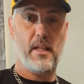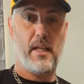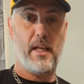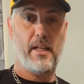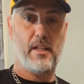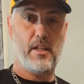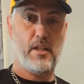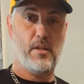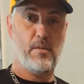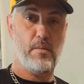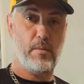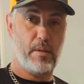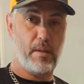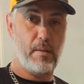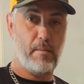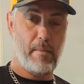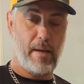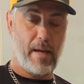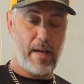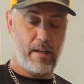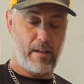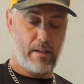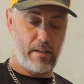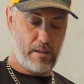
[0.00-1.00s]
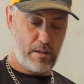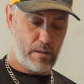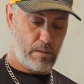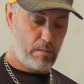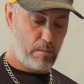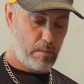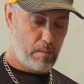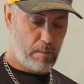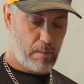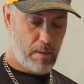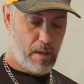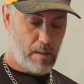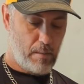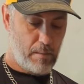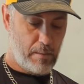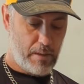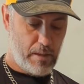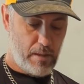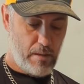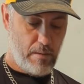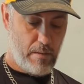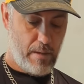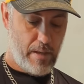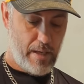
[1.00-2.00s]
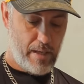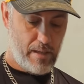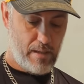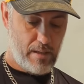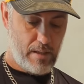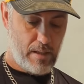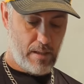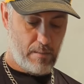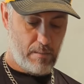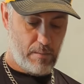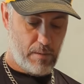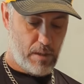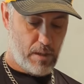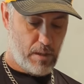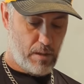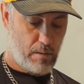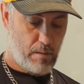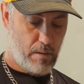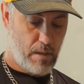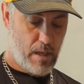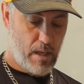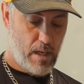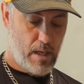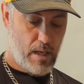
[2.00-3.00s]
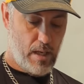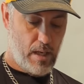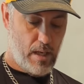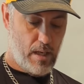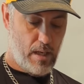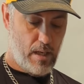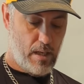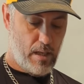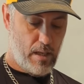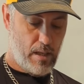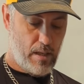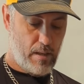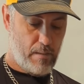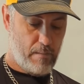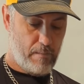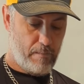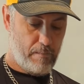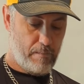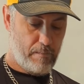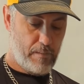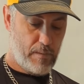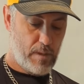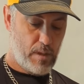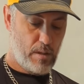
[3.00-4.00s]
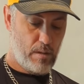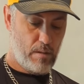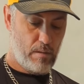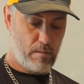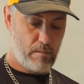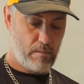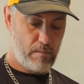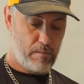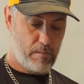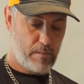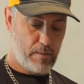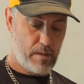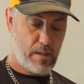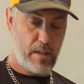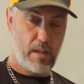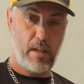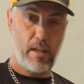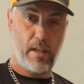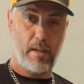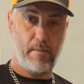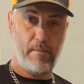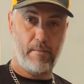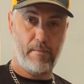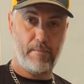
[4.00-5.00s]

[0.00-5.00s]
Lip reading: edges with the mallet, so we'll probably do that some too. So see you then.